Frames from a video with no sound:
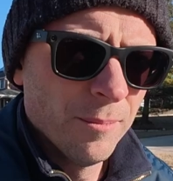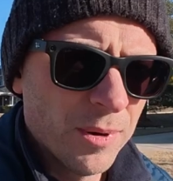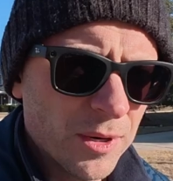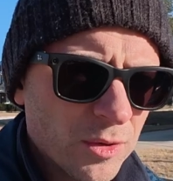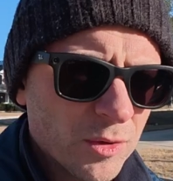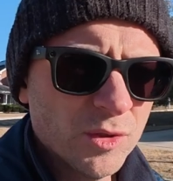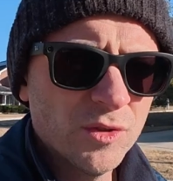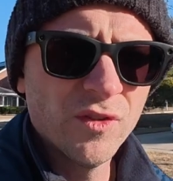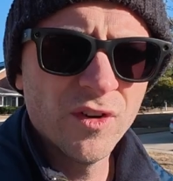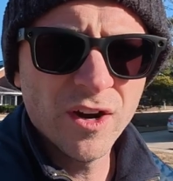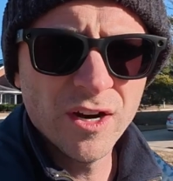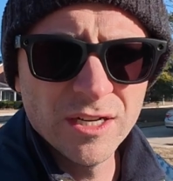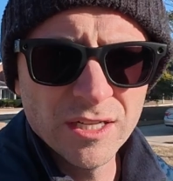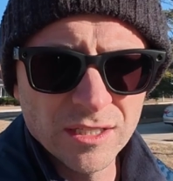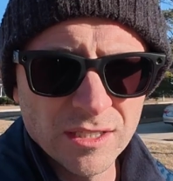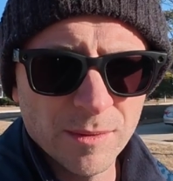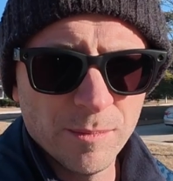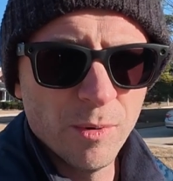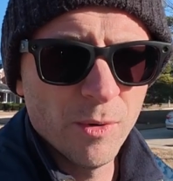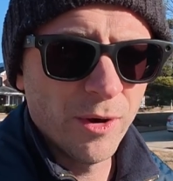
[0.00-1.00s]
but it was very
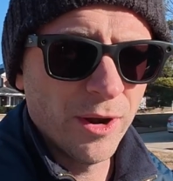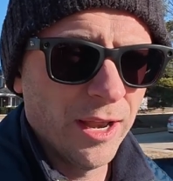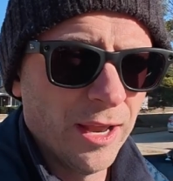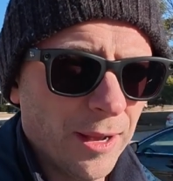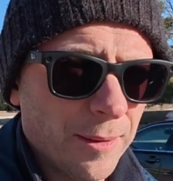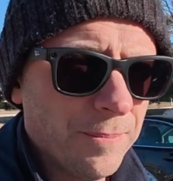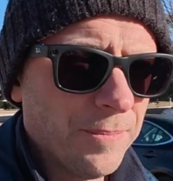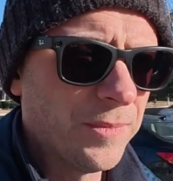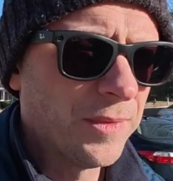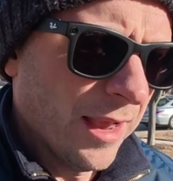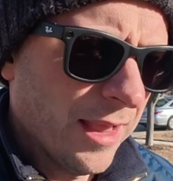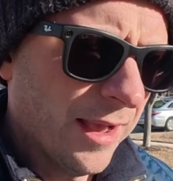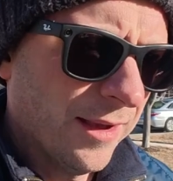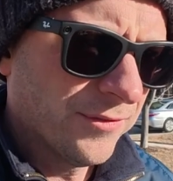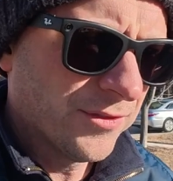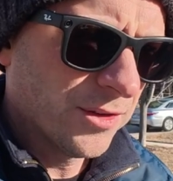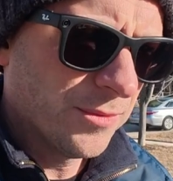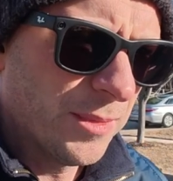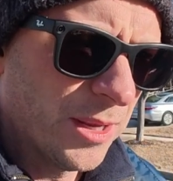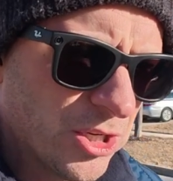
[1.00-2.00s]
disappointing. I
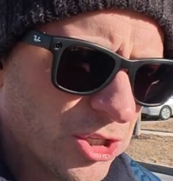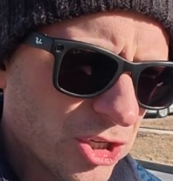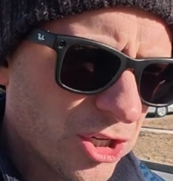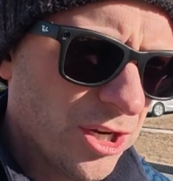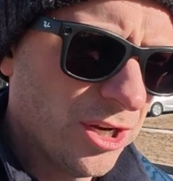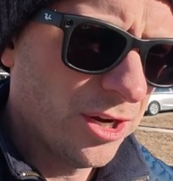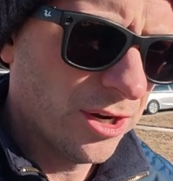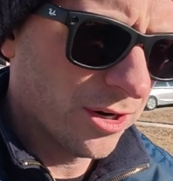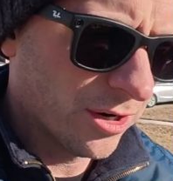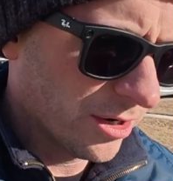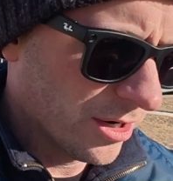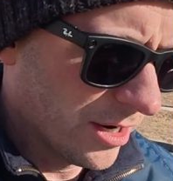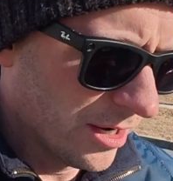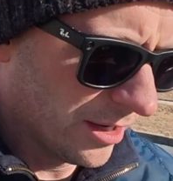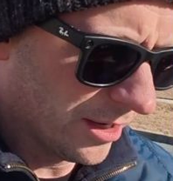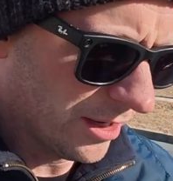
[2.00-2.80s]
have to mention here,